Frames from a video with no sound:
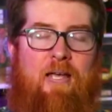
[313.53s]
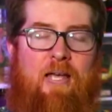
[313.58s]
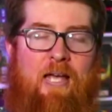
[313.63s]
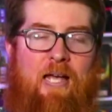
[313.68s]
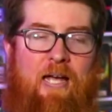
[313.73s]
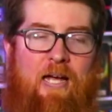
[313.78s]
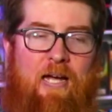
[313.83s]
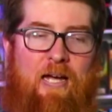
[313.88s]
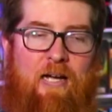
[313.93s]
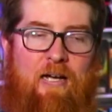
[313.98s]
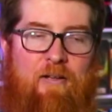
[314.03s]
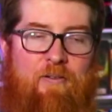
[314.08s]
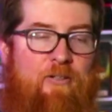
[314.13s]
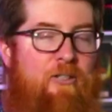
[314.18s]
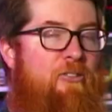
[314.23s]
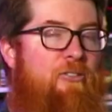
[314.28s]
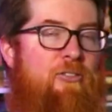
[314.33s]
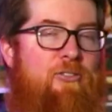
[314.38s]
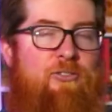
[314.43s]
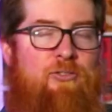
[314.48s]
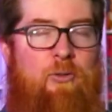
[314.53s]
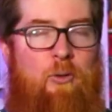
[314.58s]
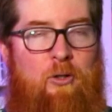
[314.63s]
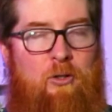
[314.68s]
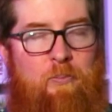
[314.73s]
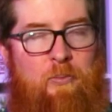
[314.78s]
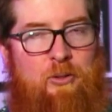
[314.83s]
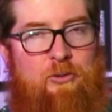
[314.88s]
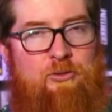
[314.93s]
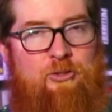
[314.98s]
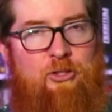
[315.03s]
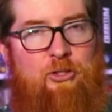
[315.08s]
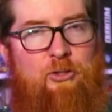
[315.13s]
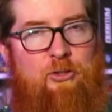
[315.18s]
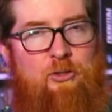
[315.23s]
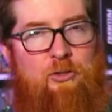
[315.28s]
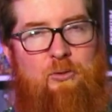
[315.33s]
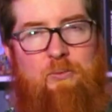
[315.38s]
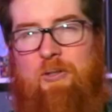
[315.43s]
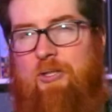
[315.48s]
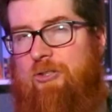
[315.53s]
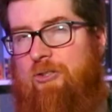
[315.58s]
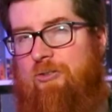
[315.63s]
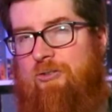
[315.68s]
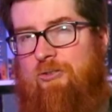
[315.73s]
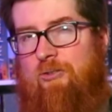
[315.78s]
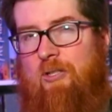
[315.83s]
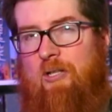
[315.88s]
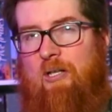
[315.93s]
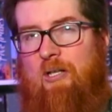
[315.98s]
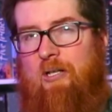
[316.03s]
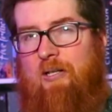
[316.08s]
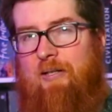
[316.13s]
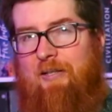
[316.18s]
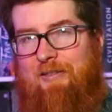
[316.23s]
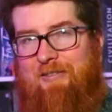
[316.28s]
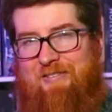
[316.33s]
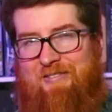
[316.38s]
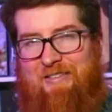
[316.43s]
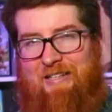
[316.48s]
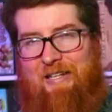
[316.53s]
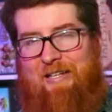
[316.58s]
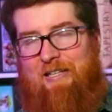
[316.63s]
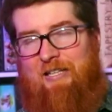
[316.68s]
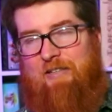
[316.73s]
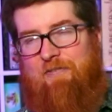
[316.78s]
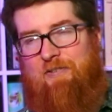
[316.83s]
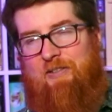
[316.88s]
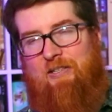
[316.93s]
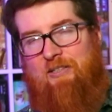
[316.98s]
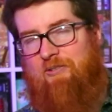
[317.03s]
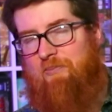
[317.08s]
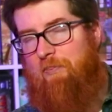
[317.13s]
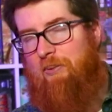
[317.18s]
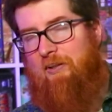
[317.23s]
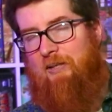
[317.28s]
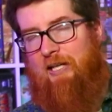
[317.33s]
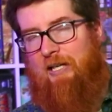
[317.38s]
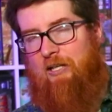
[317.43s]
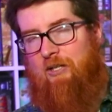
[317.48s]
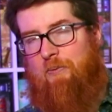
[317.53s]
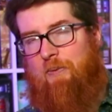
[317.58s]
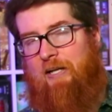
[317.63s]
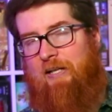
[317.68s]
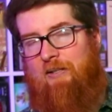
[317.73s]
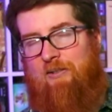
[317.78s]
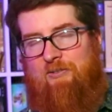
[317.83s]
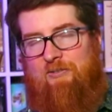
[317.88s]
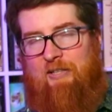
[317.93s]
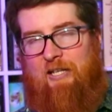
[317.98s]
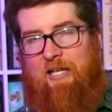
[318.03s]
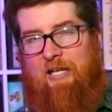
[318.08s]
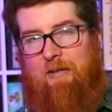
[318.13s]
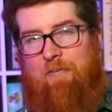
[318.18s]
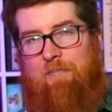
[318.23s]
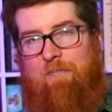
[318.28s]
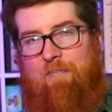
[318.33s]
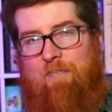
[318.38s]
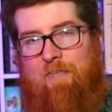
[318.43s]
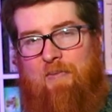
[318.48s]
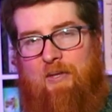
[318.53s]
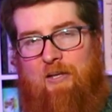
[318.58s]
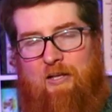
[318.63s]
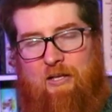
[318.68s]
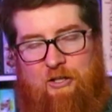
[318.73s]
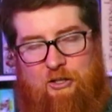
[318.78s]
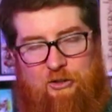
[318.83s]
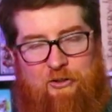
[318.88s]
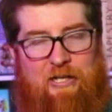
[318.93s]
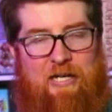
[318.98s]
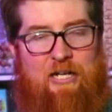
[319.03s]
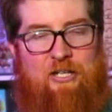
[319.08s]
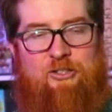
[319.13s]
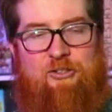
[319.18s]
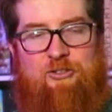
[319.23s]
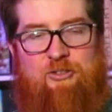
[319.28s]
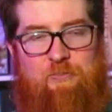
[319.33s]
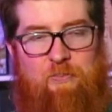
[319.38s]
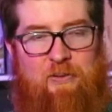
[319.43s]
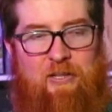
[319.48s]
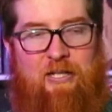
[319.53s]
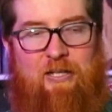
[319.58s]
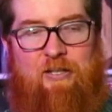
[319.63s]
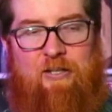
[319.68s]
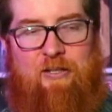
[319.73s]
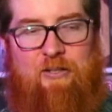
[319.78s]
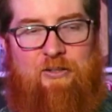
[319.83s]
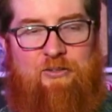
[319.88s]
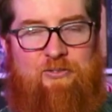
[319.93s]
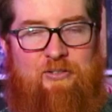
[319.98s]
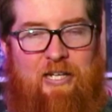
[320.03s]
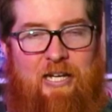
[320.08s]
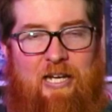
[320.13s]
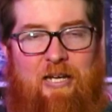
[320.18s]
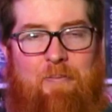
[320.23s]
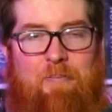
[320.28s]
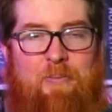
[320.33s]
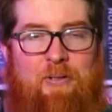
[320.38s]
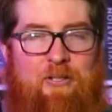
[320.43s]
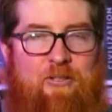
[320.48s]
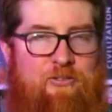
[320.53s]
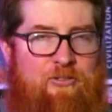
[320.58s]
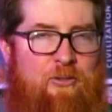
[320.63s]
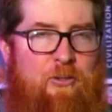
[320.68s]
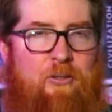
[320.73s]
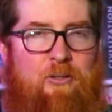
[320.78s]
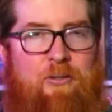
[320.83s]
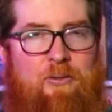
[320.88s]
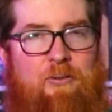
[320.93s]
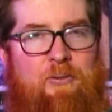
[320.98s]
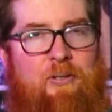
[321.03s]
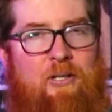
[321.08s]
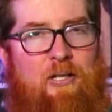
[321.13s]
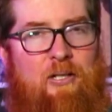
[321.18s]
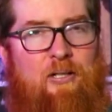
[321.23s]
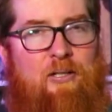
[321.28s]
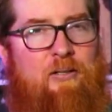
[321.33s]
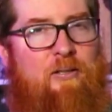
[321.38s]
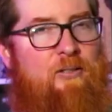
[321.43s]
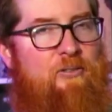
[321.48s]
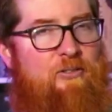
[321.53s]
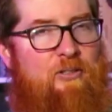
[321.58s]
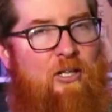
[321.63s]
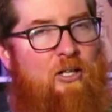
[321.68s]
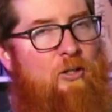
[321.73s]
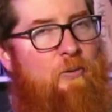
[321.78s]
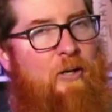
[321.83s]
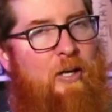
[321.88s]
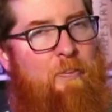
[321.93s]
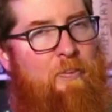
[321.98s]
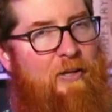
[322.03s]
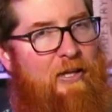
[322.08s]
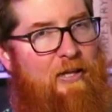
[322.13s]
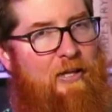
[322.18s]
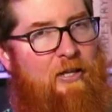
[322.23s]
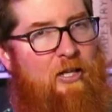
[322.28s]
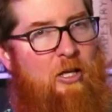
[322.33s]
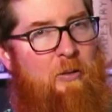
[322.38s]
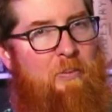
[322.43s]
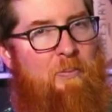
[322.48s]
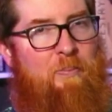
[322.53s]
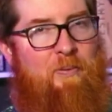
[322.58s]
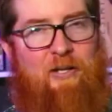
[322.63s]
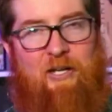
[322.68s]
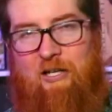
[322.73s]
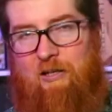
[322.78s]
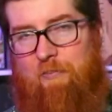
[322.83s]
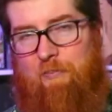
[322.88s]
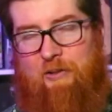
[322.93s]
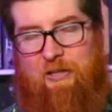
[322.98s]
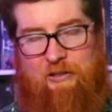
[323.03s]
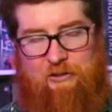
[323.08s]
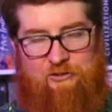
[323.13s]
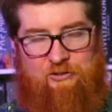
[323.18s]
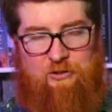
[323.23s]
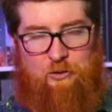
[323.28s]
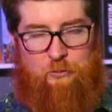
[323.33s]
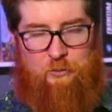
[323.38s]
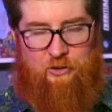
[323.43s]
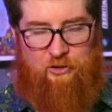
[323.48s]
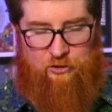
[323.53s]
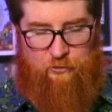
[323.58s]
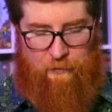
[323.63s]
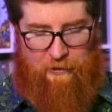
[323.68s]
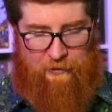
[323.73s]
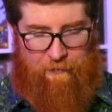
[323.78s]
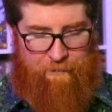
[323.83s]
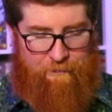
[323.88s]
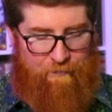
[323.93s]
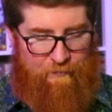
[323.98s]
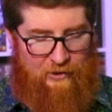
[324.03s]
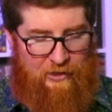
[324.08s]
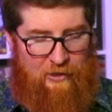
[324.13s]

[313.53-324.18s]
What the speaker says: And there's a solo mode too, which is slightly different, doesn't play quite the same. Your actions play the same, but the solo does not quite play like a human player, but it still works well.